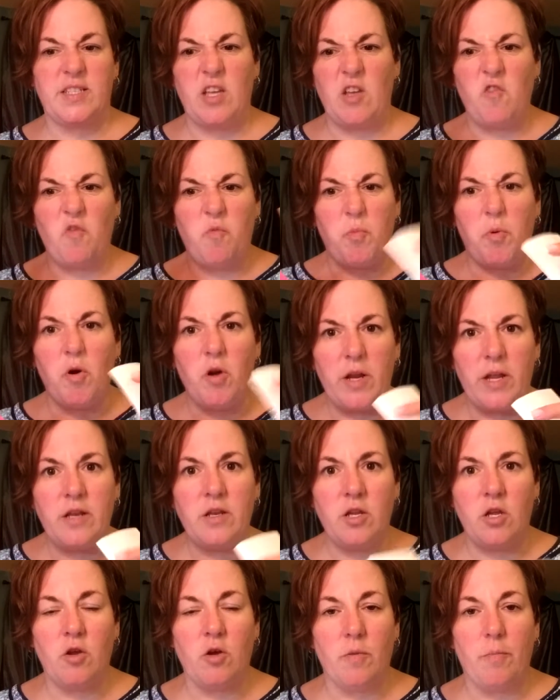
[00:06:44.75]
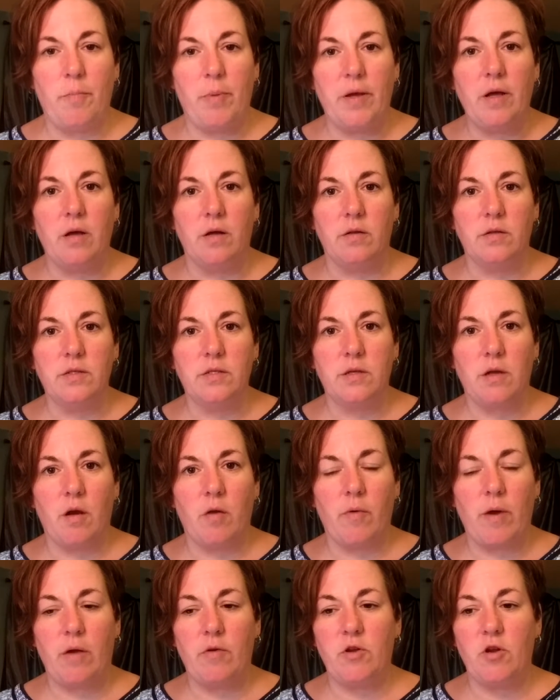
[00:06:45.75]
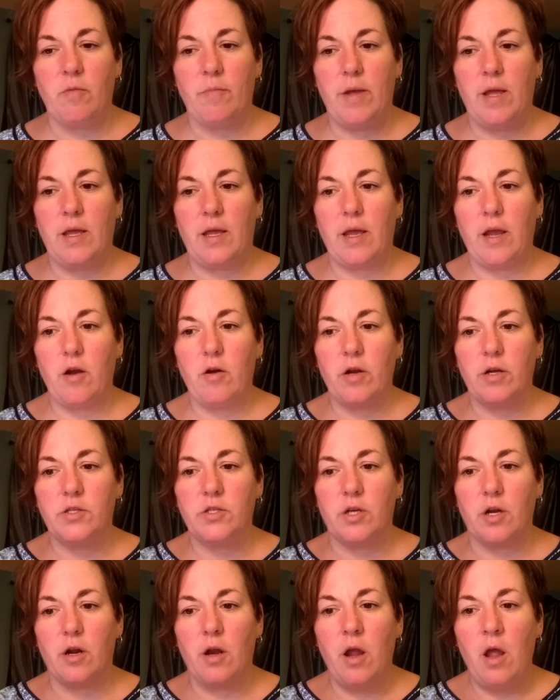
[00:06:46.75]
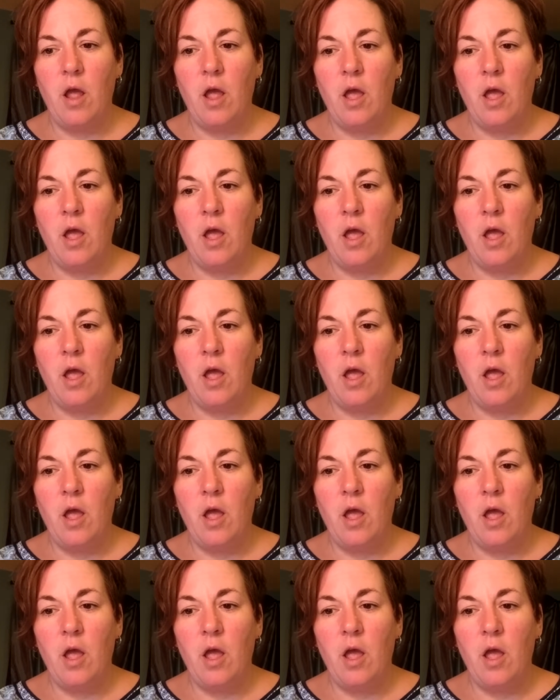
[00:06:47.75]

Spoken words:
that you've put into your build around your main character.